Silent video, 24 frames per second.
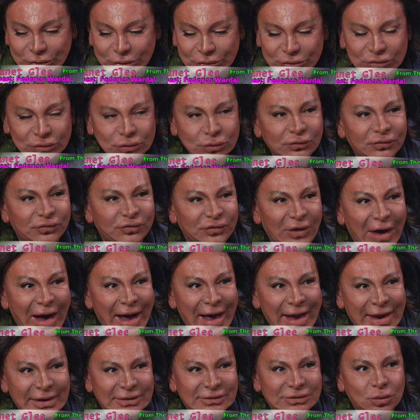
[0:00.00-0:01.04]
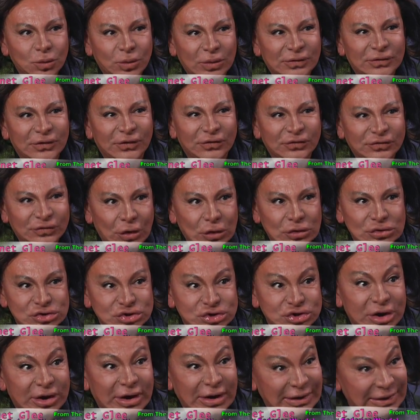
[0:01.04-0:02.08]
to fight with the
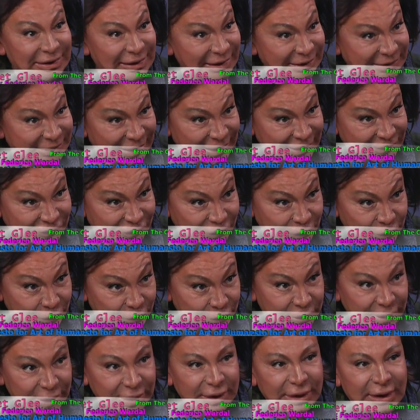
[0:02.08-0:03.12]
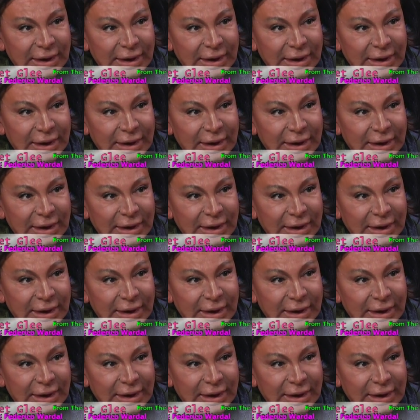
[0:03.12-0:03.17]
soldier in Italy too